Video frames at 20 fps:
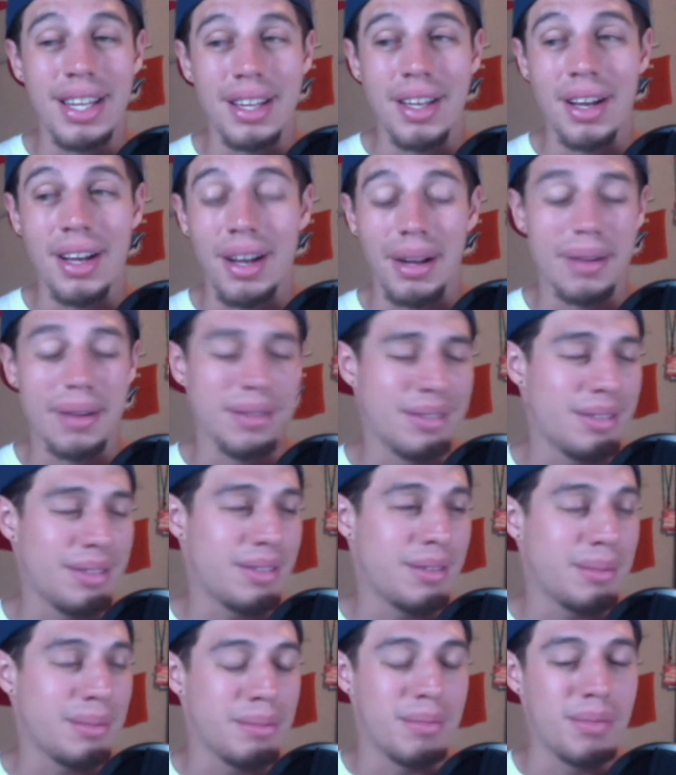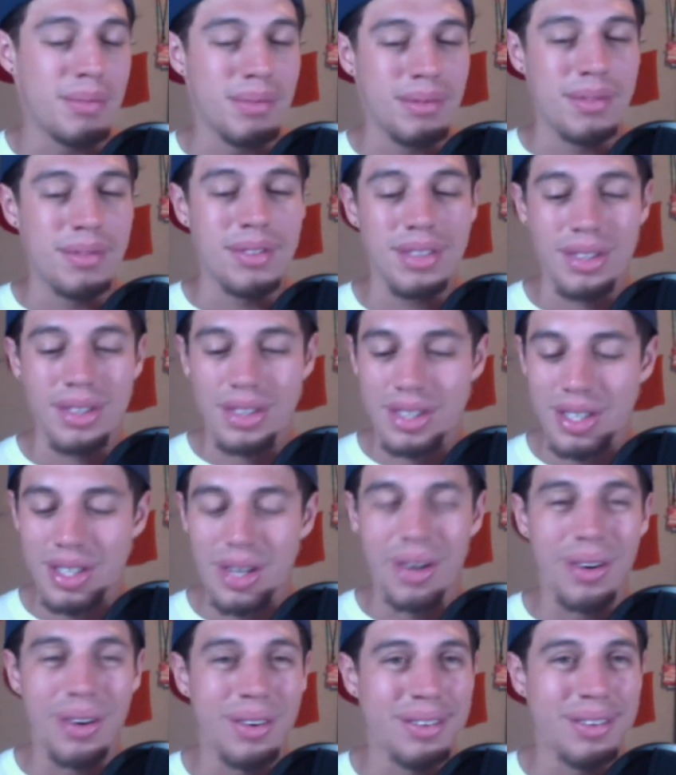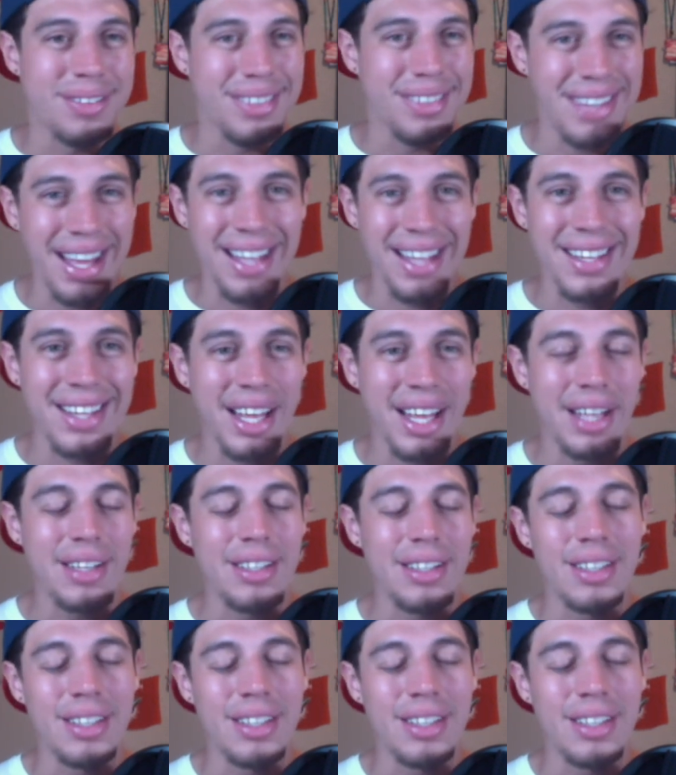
Uh, so that that